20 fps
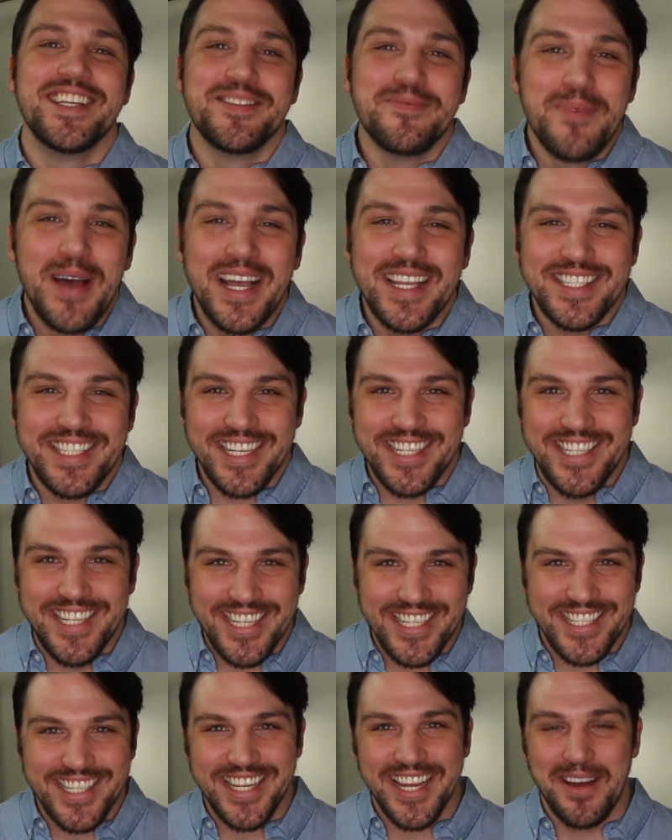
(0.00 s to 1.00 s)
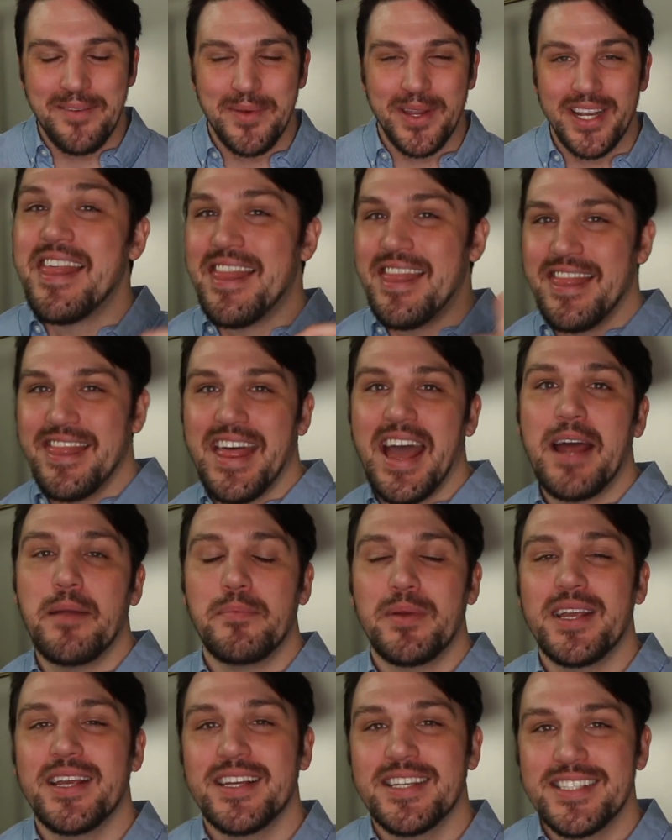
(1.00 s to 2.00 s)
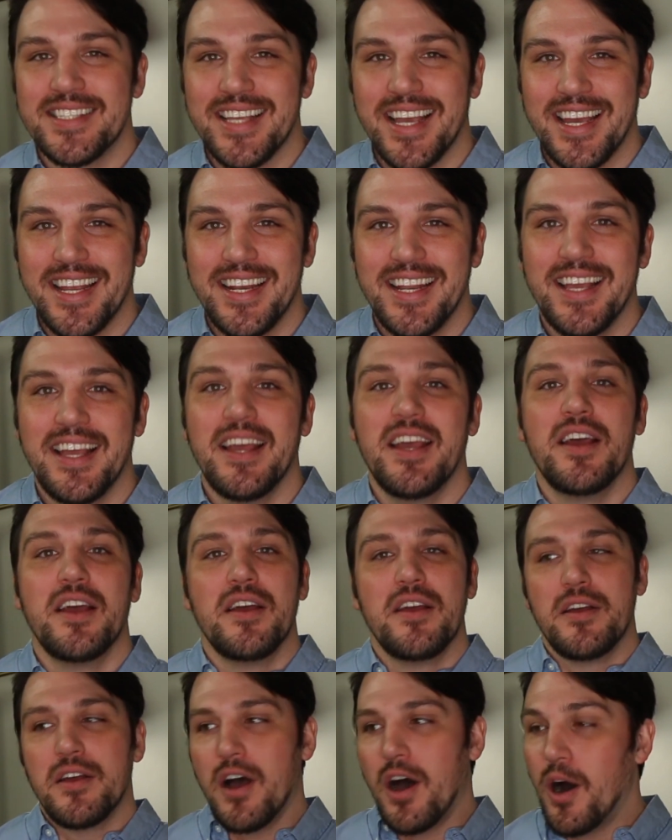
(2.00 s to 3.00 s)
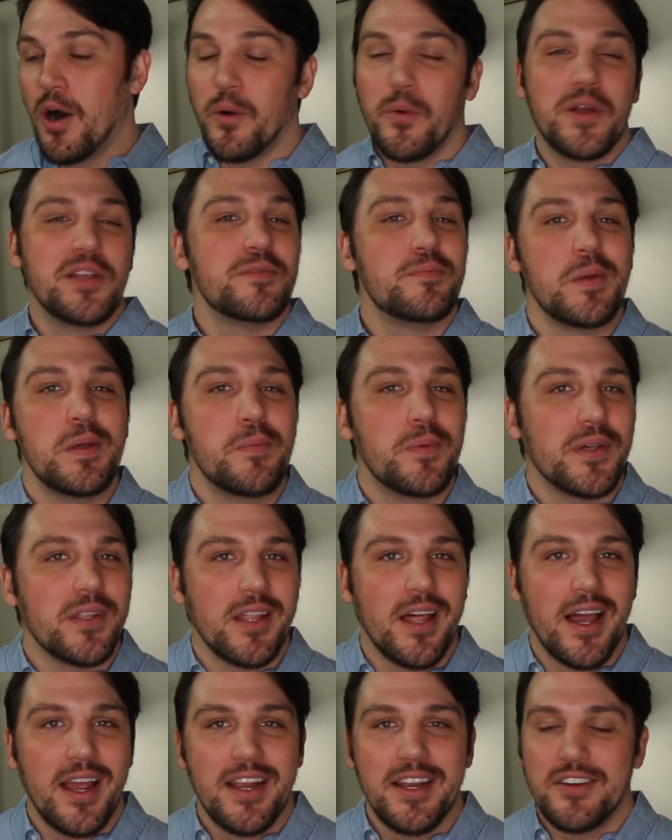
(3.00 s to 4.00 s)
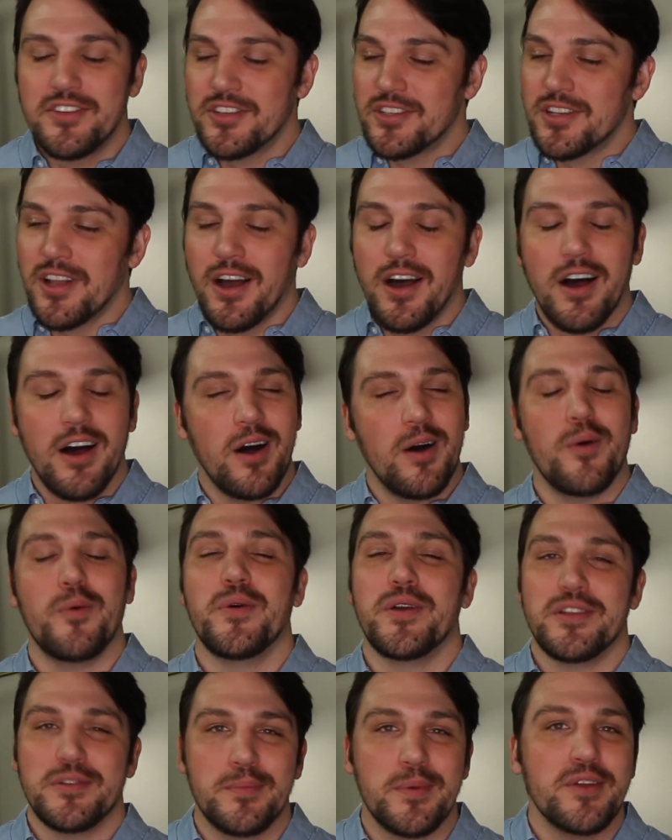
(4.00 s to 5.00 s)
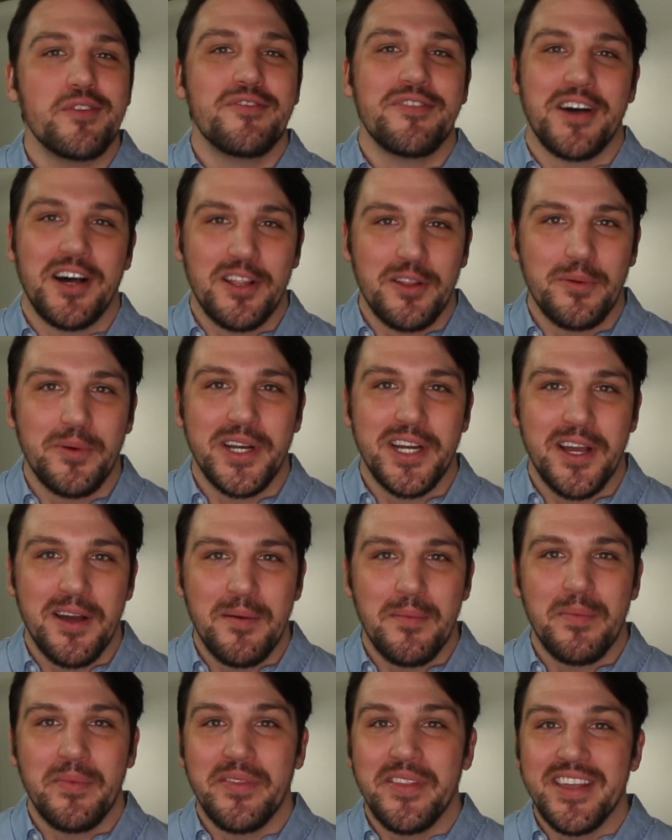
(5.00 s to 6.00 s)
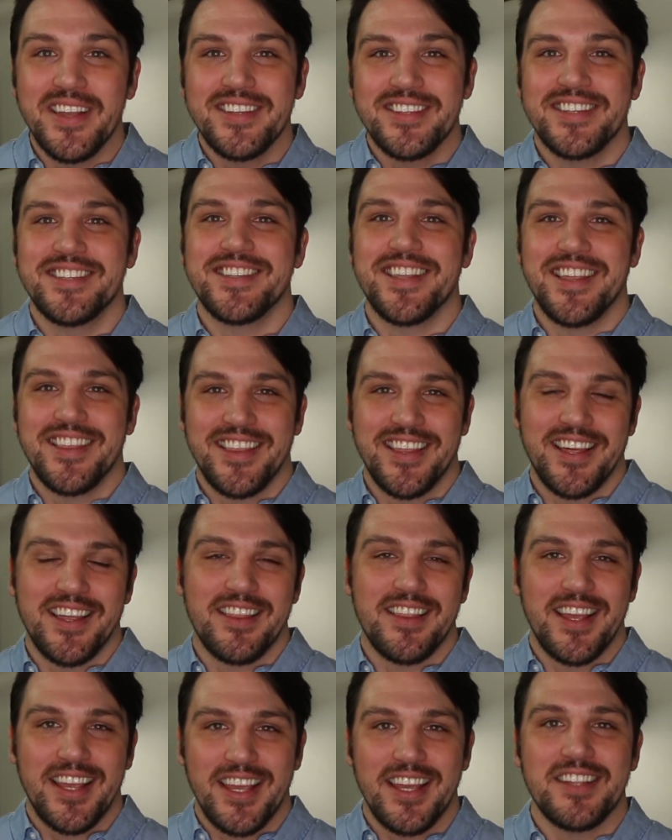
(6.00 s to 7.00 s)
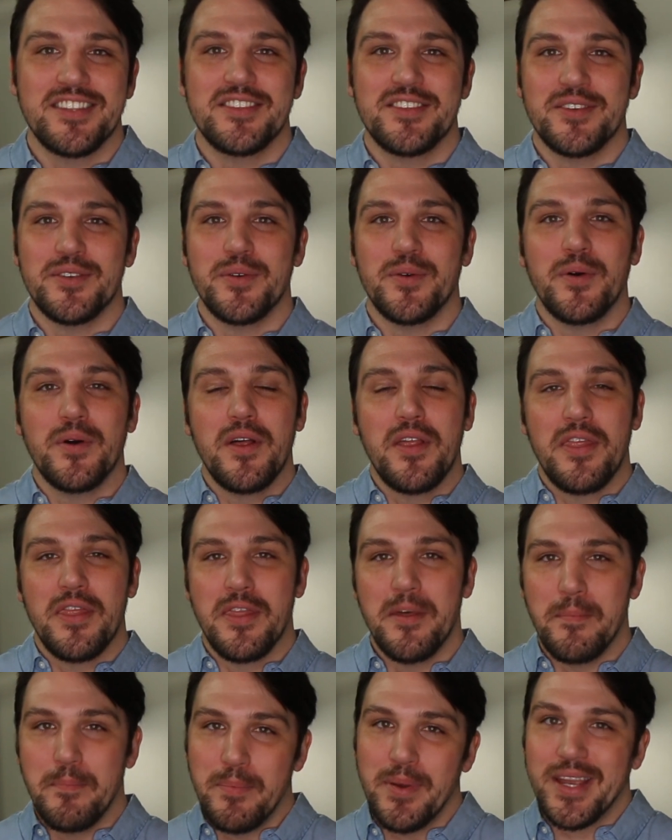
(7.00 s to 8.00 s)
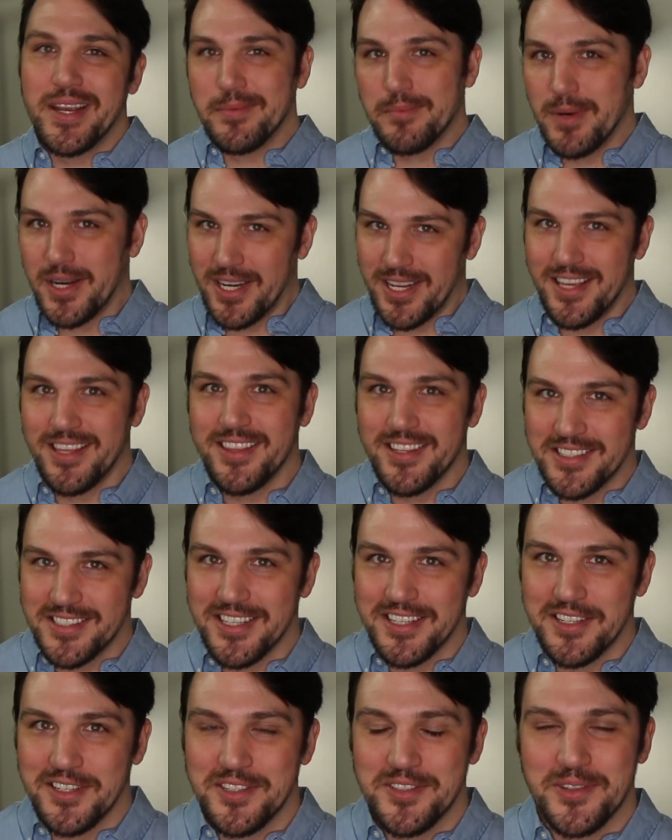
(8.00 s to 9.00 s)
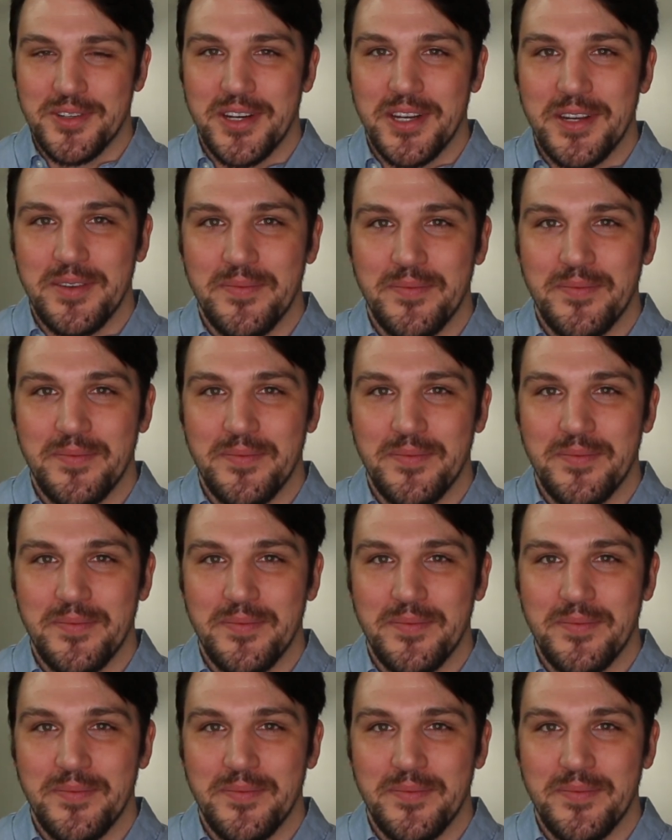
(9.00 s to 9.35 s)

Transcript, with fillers: these messages come in. That being said, always be polite, just always be following up. This is the thing that gets you the big money in this industry